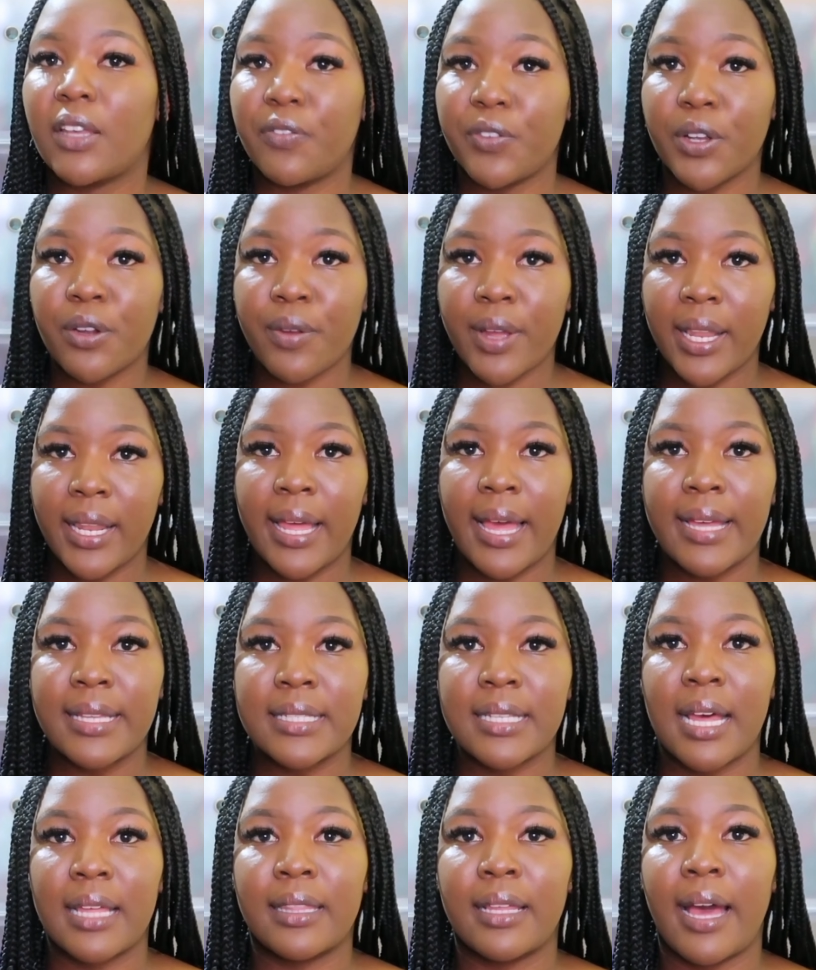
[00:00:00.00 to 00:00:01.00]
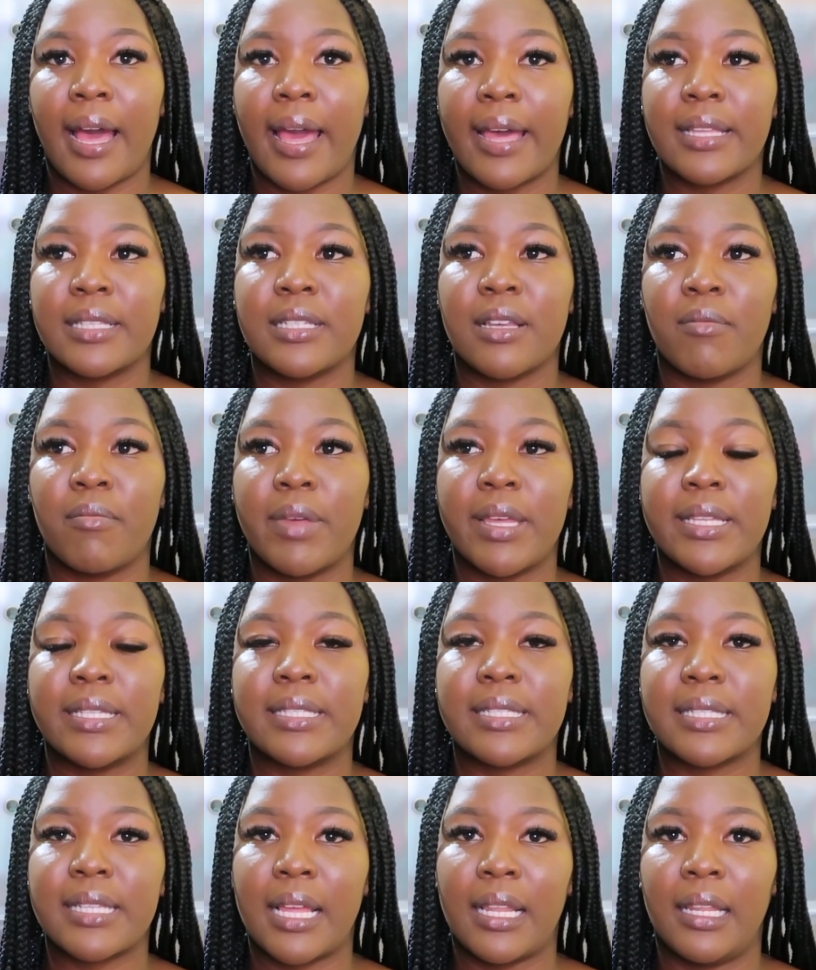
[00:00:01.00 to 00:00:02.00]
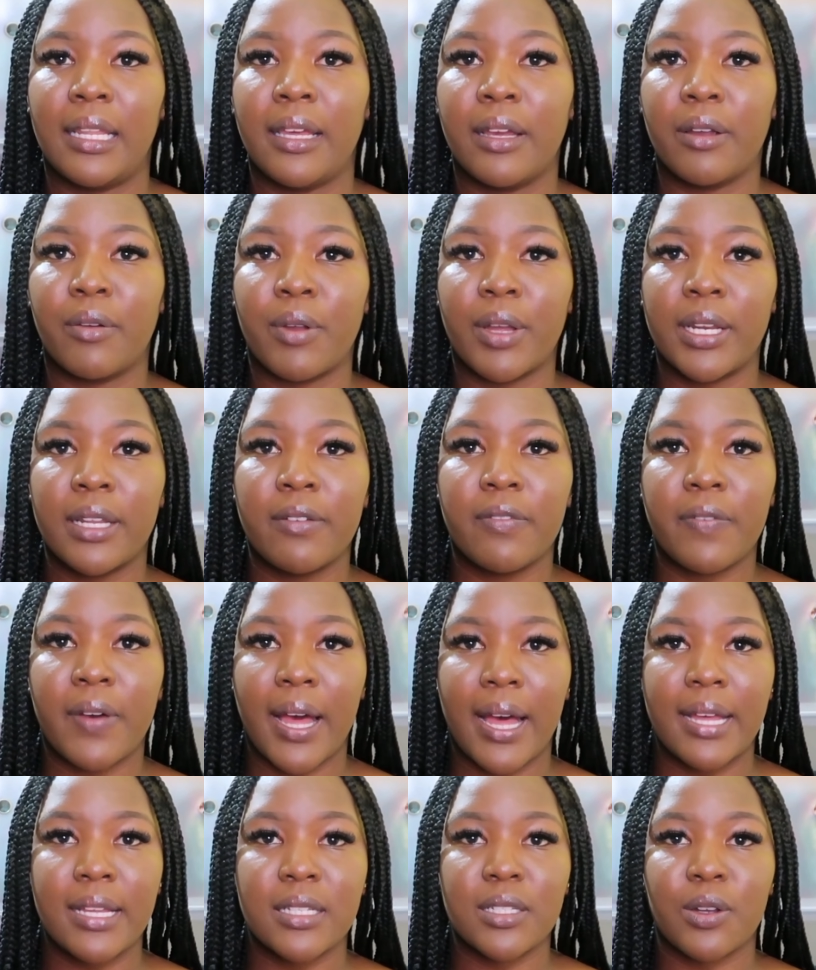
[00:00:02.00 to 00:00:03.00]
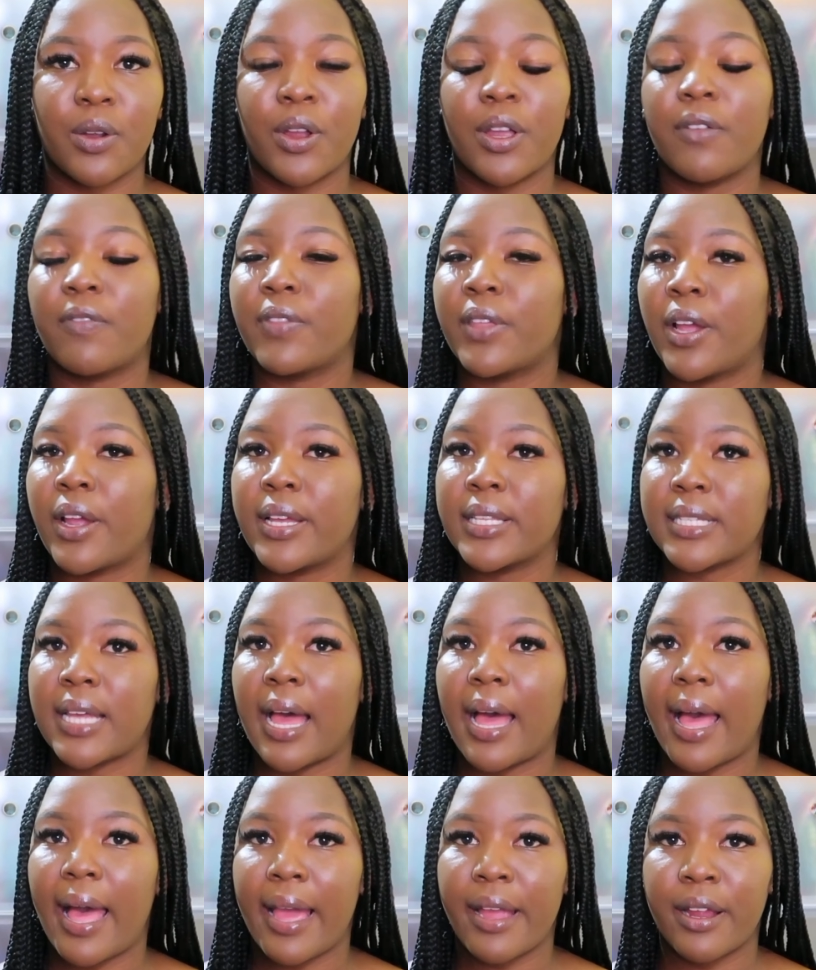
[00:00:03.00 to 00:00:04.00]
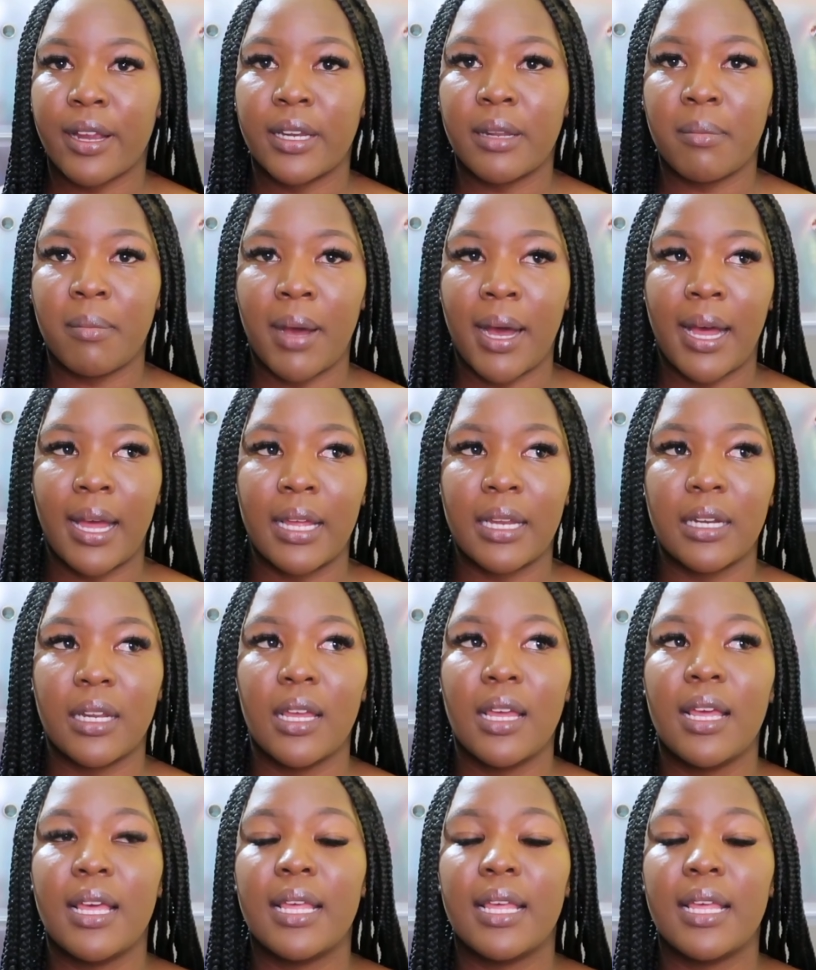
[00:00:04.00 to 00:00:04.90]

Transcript: If you realize that the item is selling really fast, or if there is a higher demand,